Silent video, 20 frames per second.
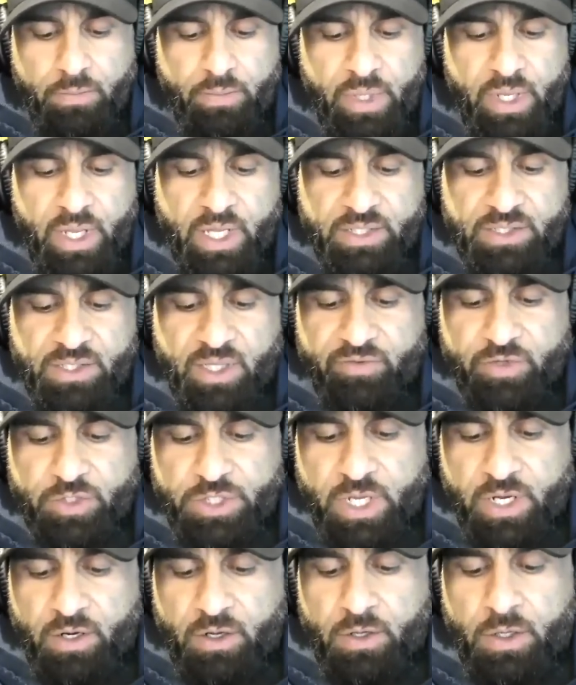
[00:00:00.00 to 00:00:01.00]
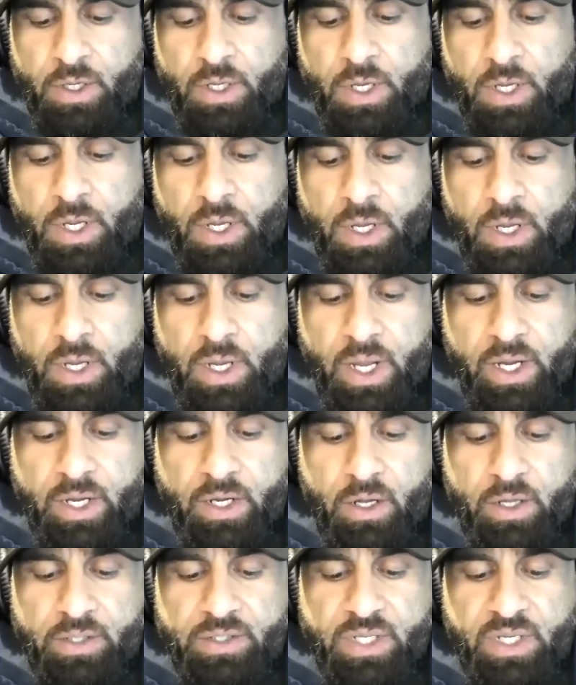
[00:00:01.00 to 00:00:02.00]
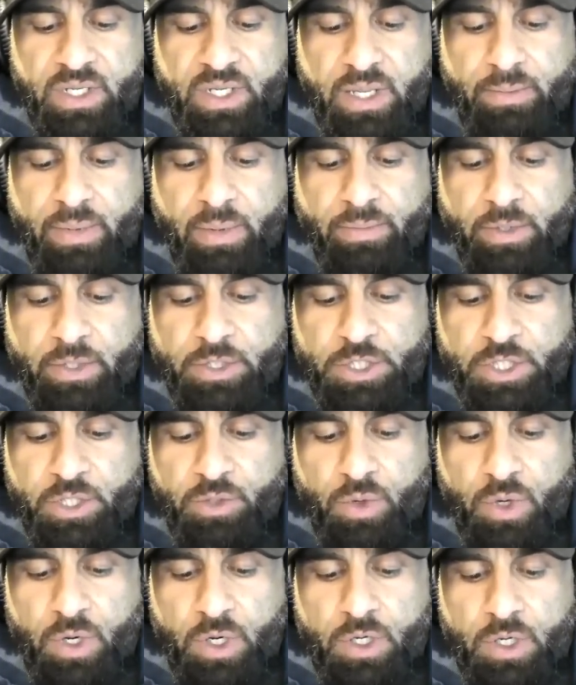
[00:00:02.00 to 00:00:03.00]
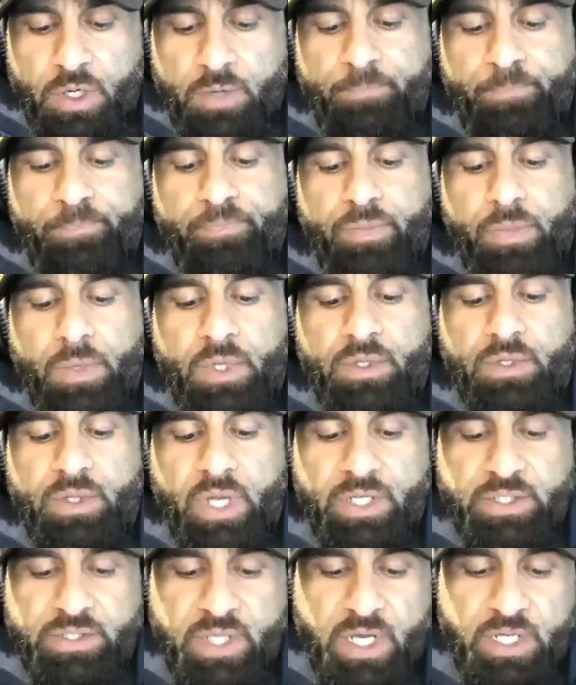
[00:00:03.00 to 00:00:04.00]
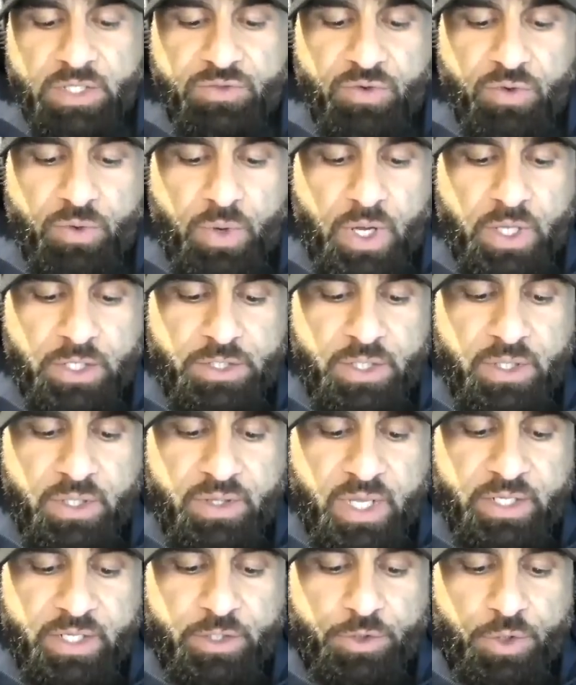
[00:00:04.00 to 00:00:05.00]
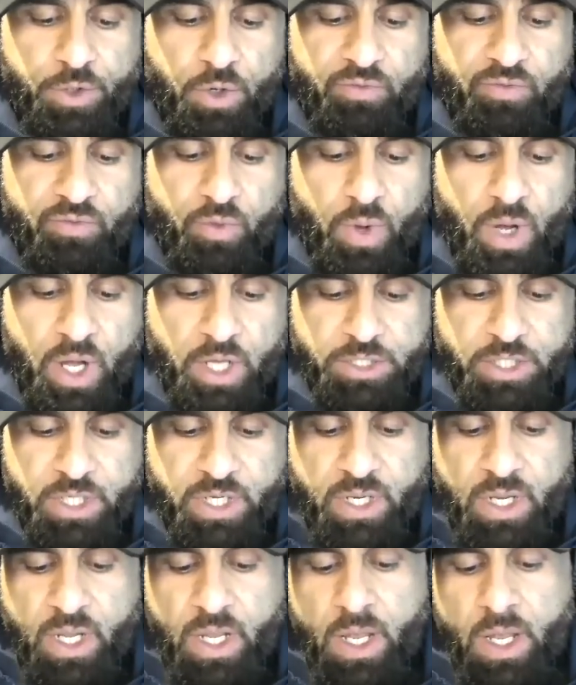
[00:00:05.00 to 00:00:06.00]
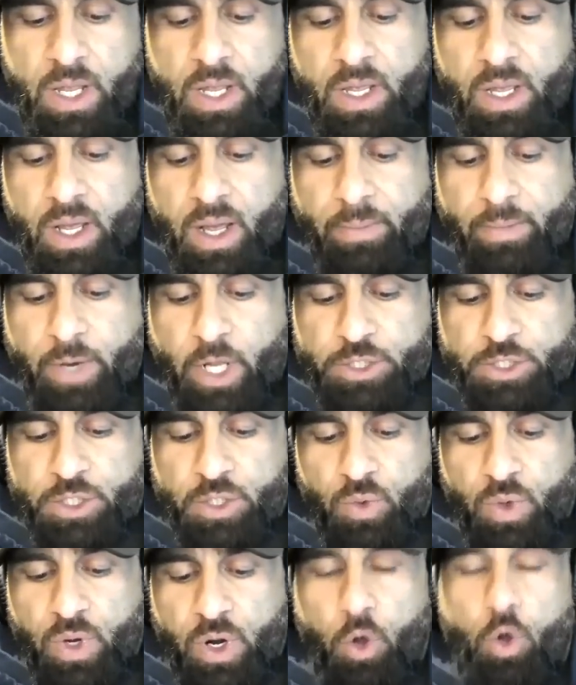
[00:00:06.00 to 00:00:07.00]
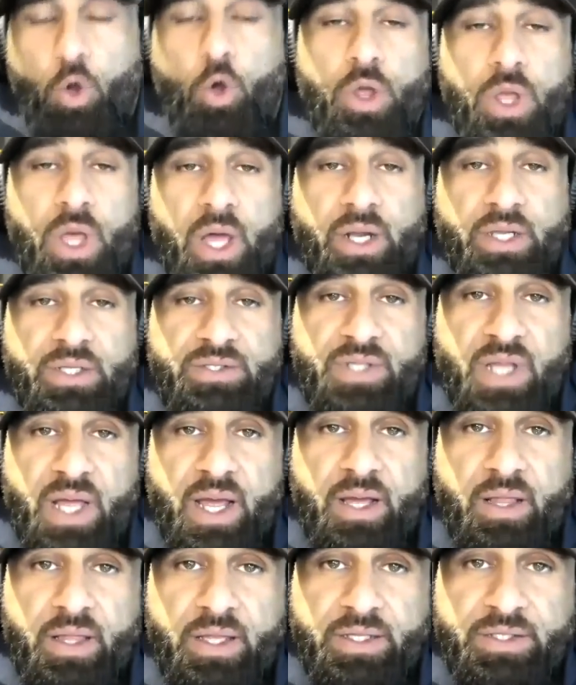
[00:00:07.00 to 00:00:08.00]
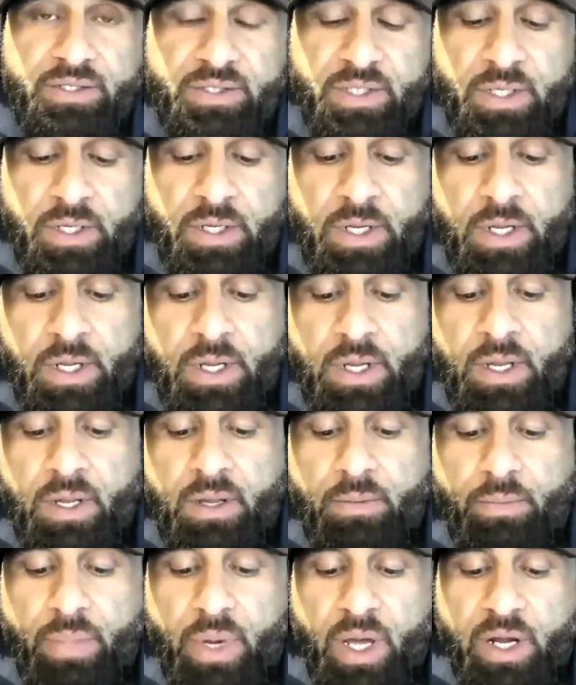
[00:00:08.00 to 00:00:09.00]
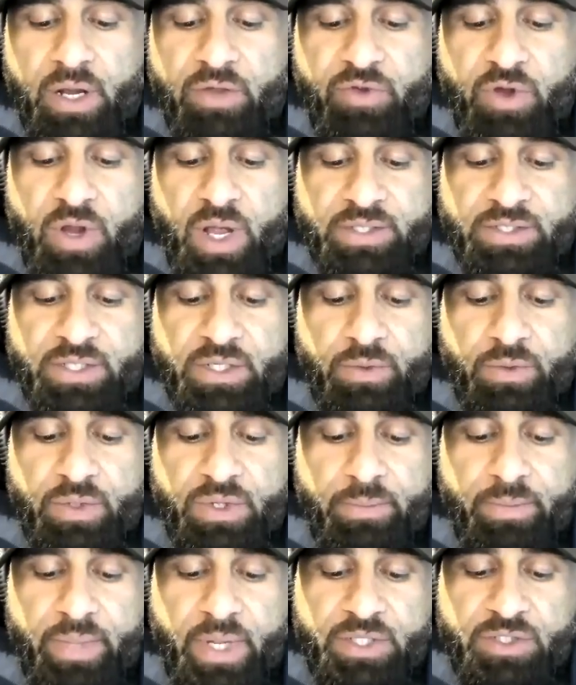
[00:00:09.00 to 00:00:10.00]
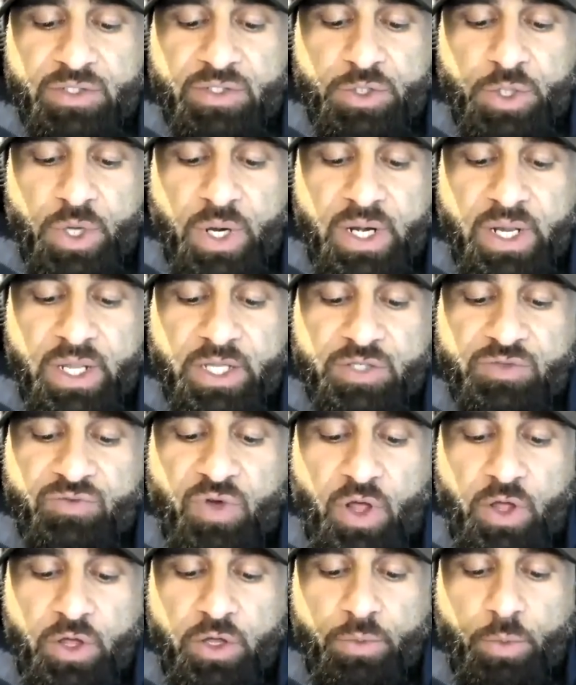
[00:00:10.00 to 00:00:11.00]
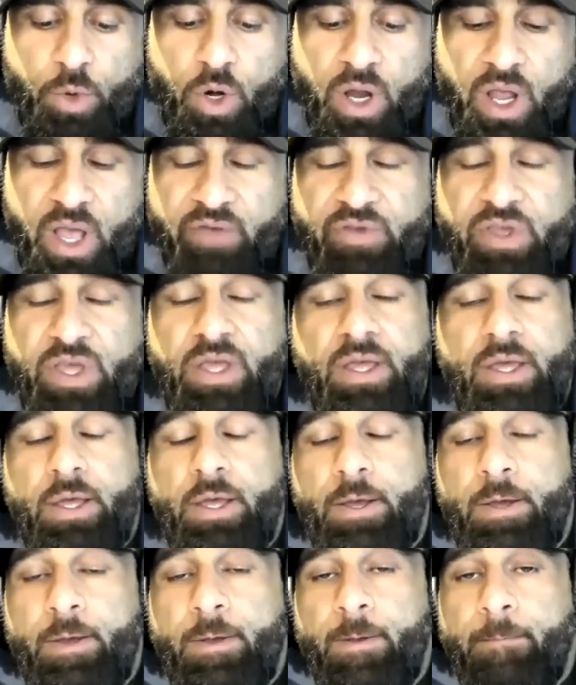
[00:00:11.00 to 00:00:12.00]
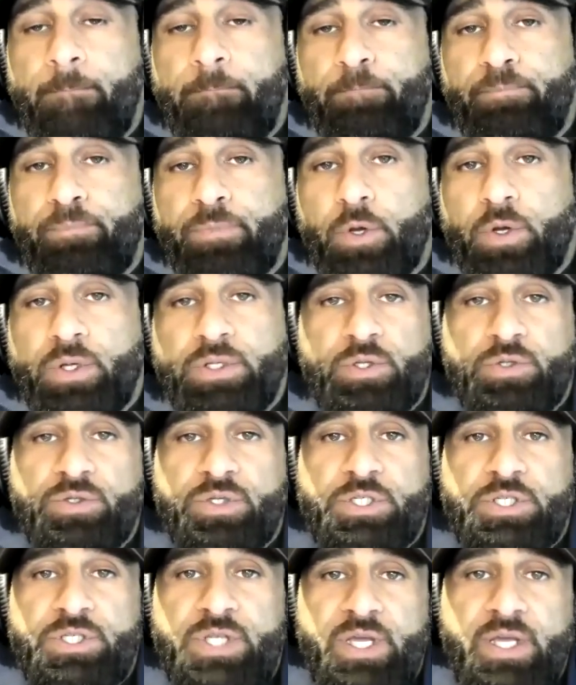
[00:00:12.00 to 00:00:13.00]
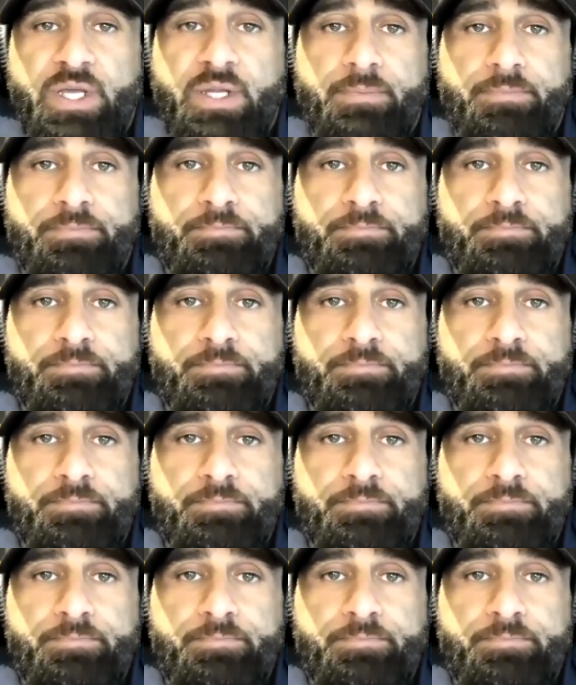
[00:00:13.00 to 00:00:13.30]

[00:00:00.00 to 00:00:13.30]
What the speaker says: PS, love your channel and content. Keep up the G work. Thanks, guys, for watching. Thank you, Jordan, for watching. I'm not sure what a whole cutting style is, but if you're asking what the best training is, volume or heavy, there is no such thing.